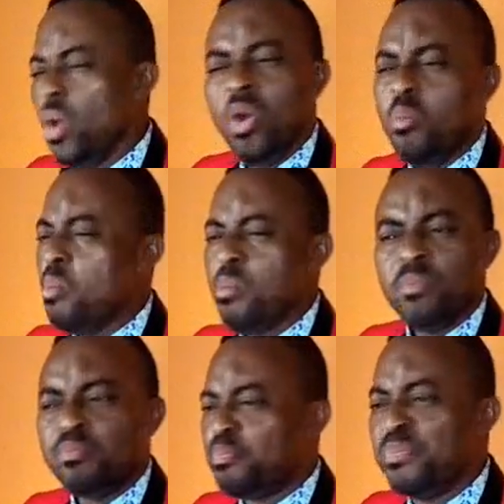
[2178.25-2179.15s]

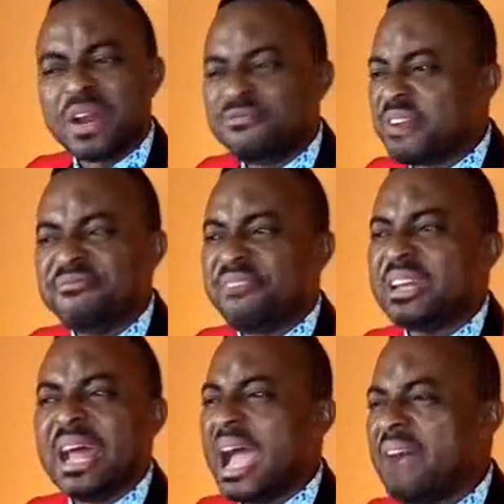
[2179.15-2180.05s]
No
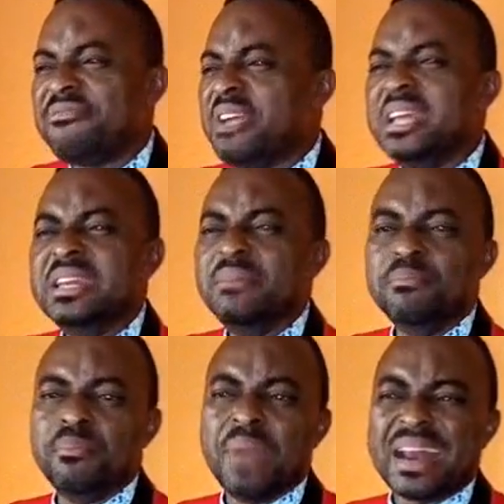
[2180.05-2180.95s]
reverend father have
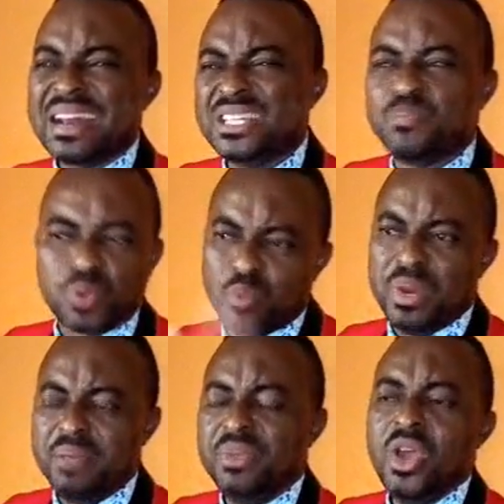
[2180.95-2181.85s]
any
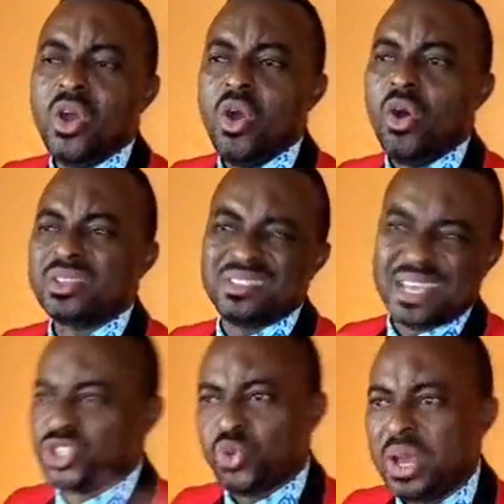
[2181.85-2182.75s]
marriage problem
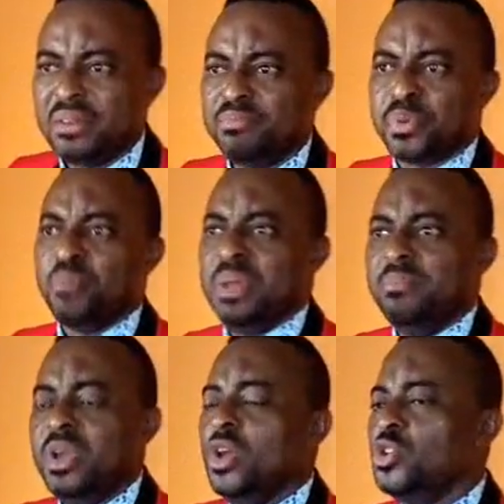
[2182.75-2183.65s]
or sexual
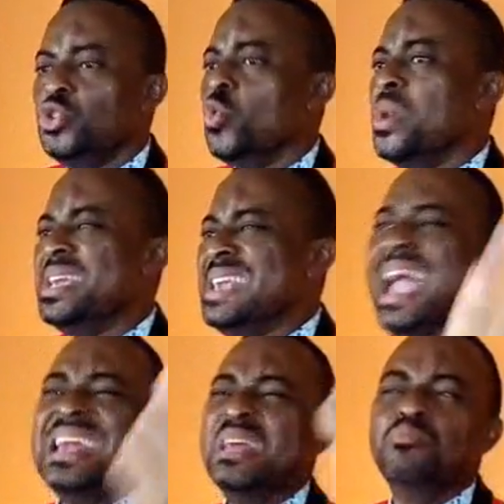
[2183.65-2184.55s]
problem. You
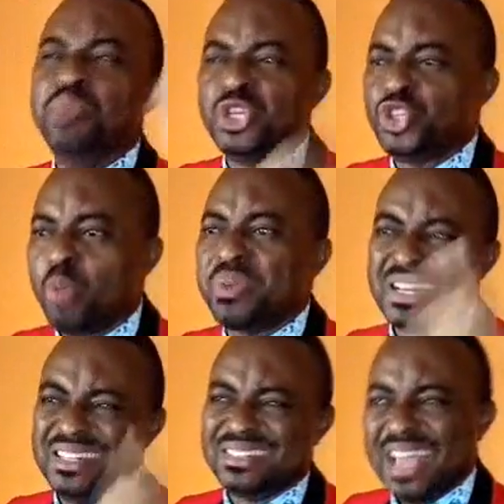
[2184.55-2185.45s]
will hear any
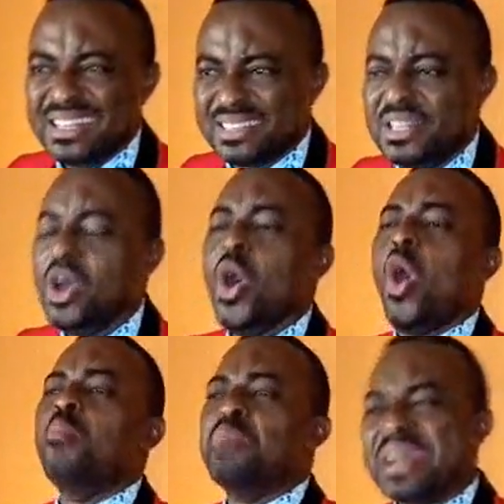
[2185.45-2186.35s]
bishop
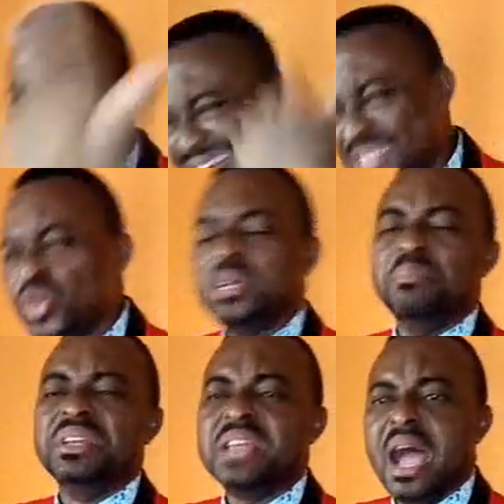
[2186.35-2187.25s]
criticizing or bringing
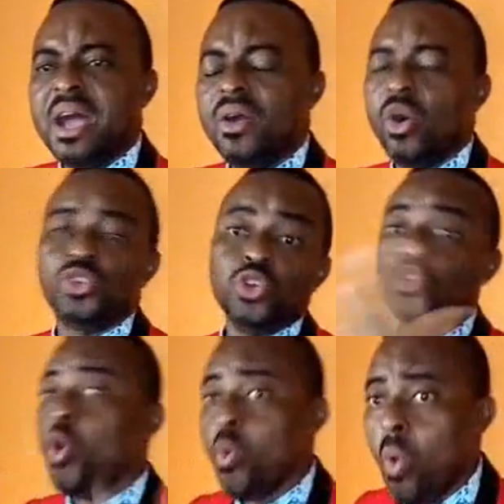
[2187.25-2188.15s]
it to the media
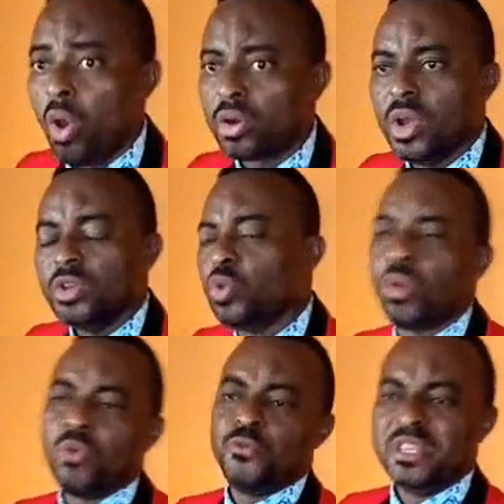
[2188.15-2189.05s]
or to the whole
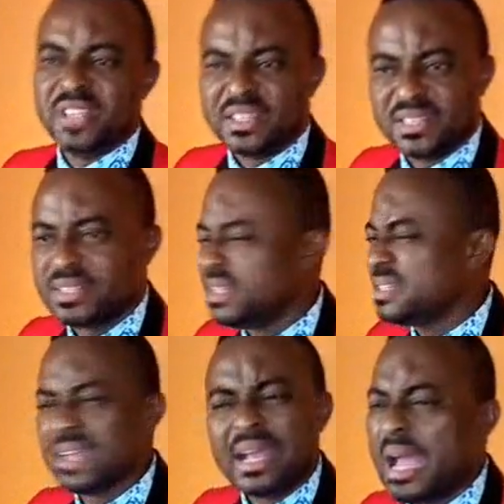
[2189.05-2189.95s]
world to confess their
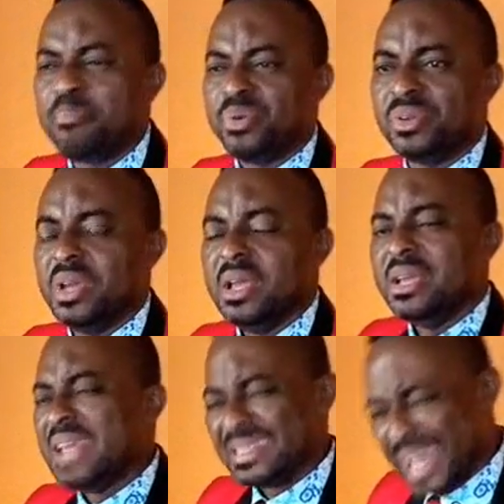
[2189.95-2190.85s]
sins. It can't
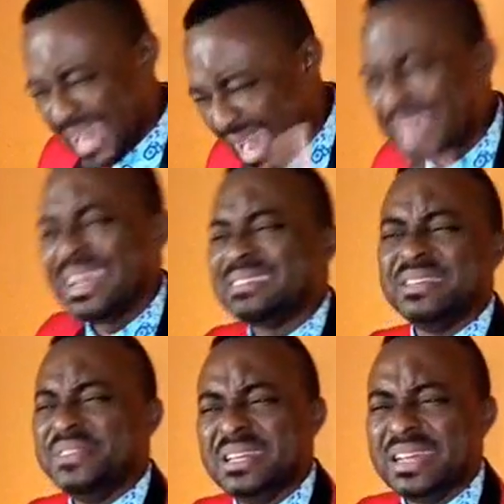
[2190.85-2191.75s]
happen. That I
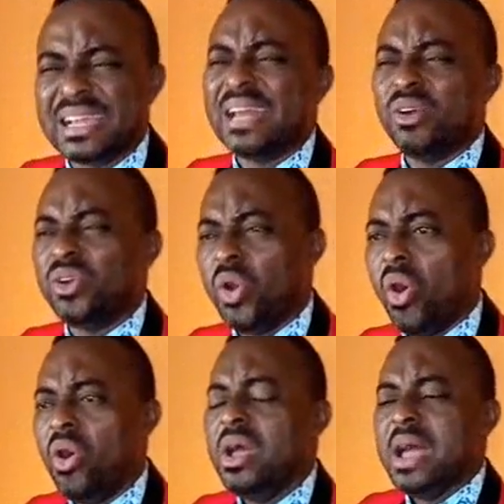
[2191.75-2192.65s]
heard that even in the
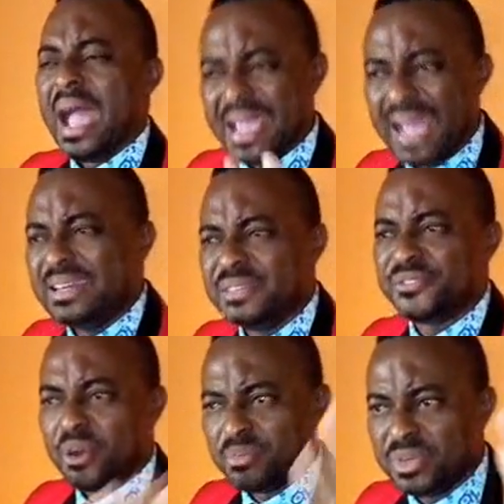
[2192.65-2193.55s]
canon law, I
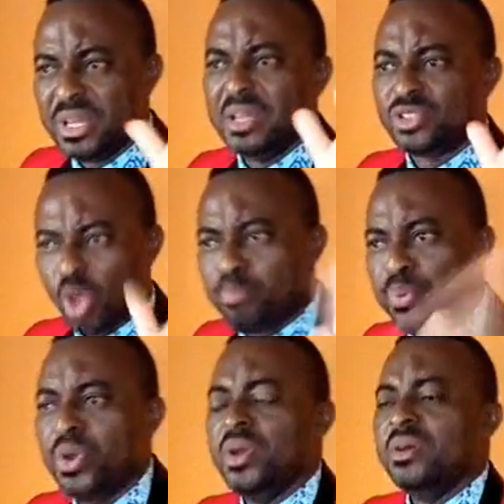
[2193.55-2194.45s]
heard it from
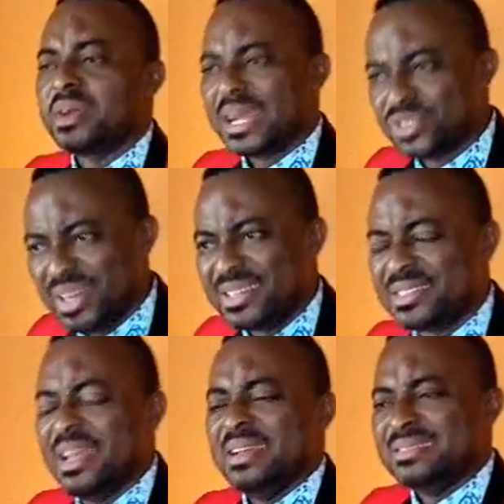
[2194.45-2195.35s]
the top
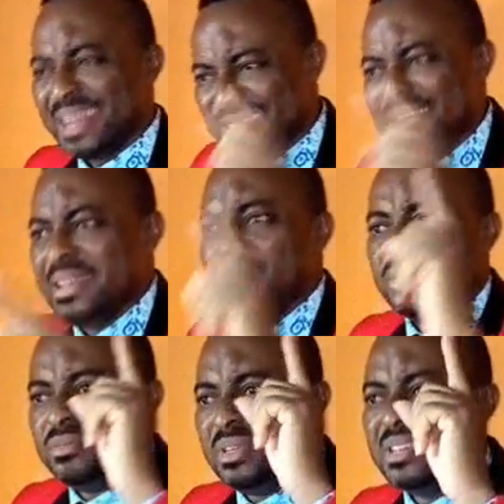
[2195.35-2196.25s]
Catholics,
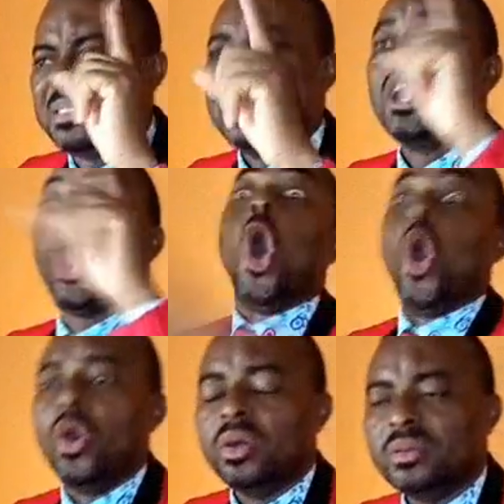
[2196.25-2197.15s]
that it's
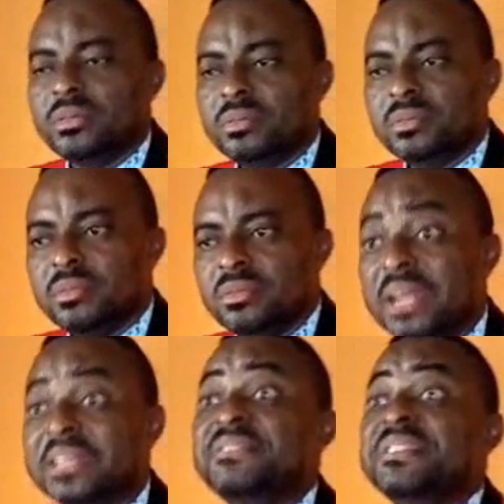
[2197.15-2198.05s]
a law
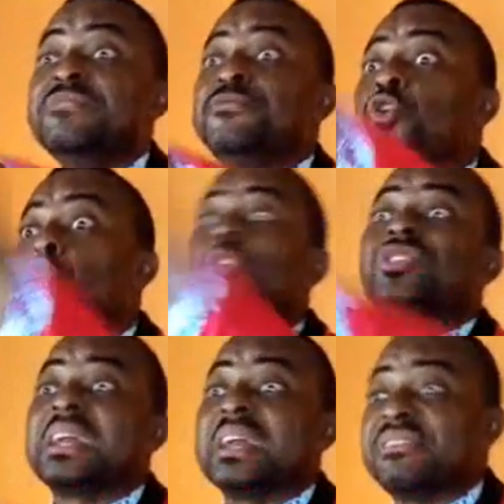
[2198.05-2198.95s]
that even if
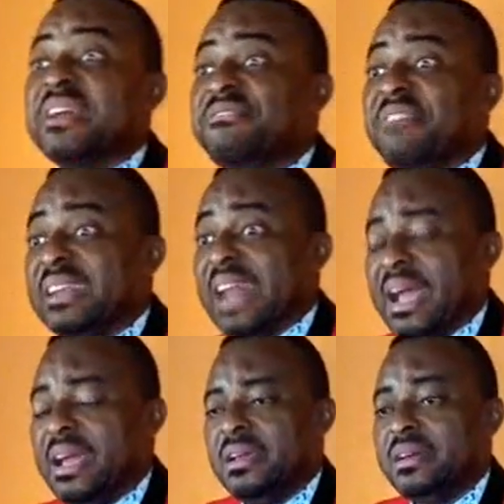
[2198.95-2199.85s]
you caught a reverend
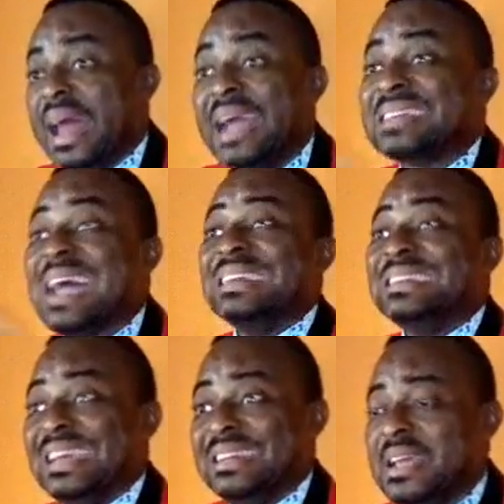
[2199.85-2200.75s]
father
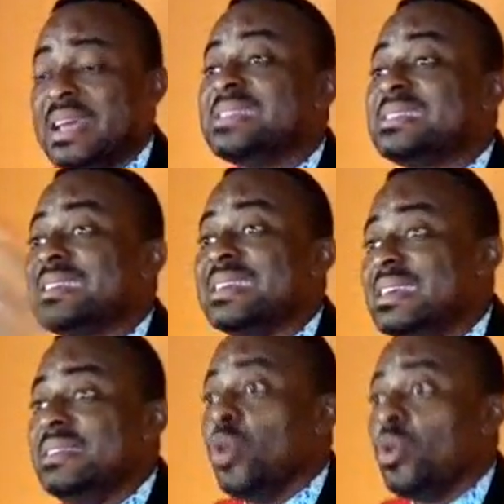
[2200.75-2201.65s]
right-handed
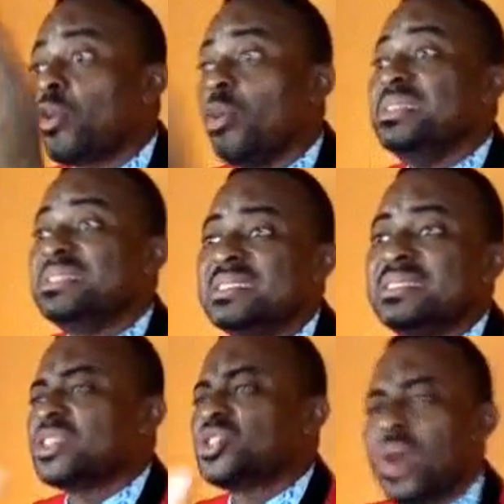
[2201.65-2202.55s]
sinning or
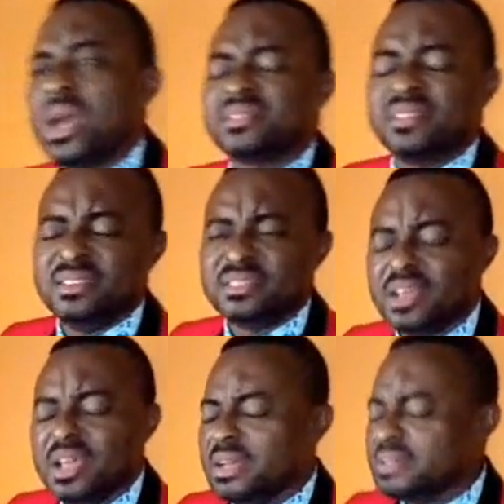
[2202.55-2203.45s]
committing sexual
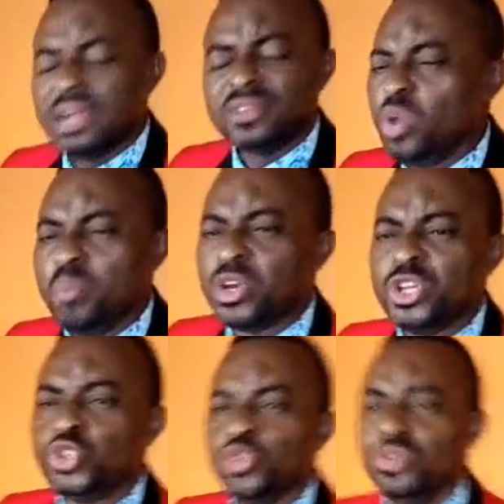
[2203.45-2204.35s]
sins,
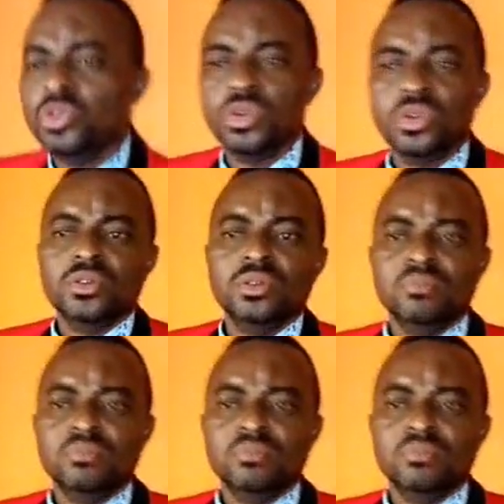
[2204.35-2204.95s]
that nobody should